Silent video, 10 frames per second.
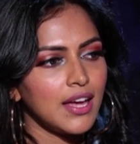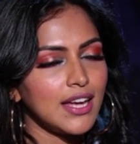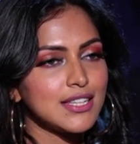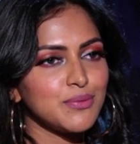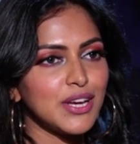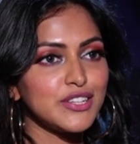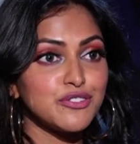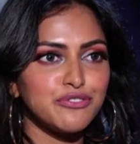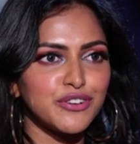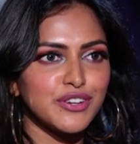it's a very
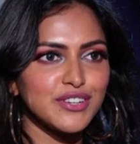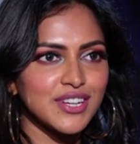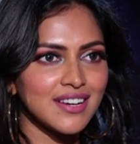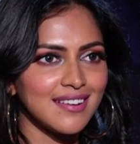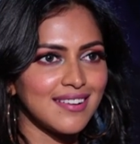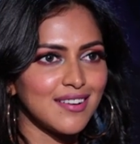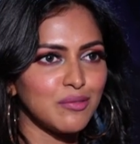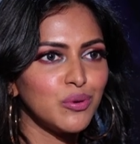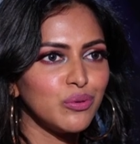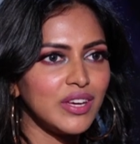different
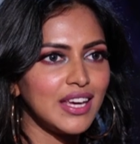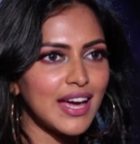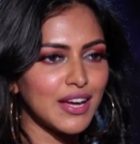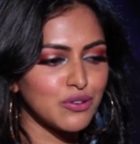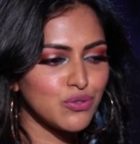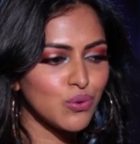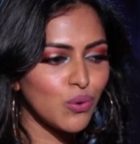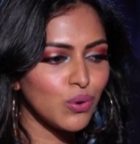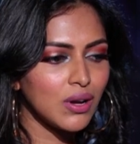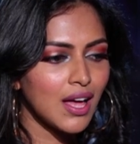movie and
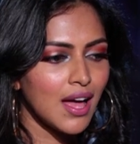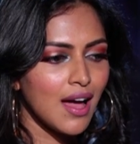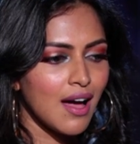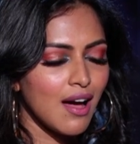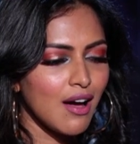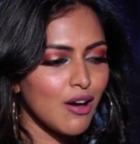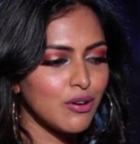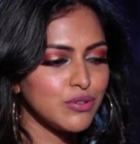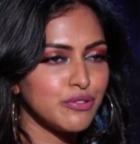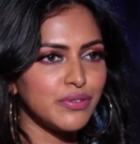role,
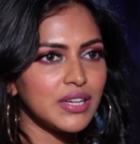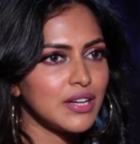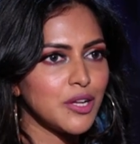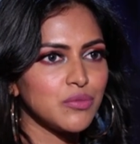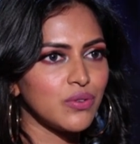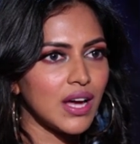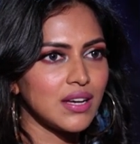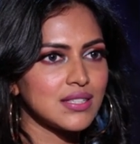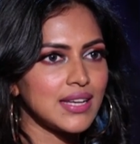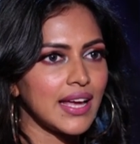different attempt,
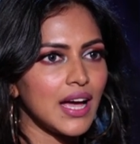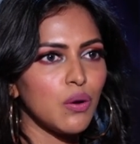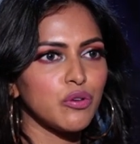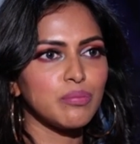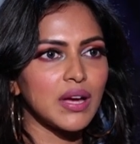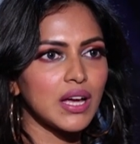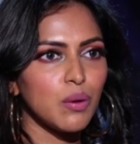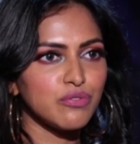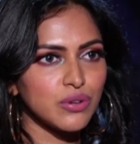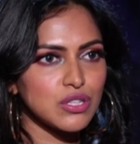right? It's like out of my
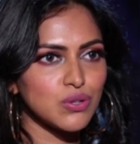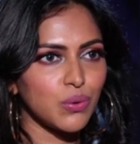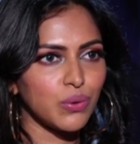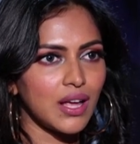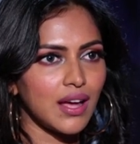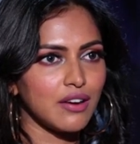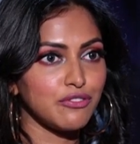comfort zone, and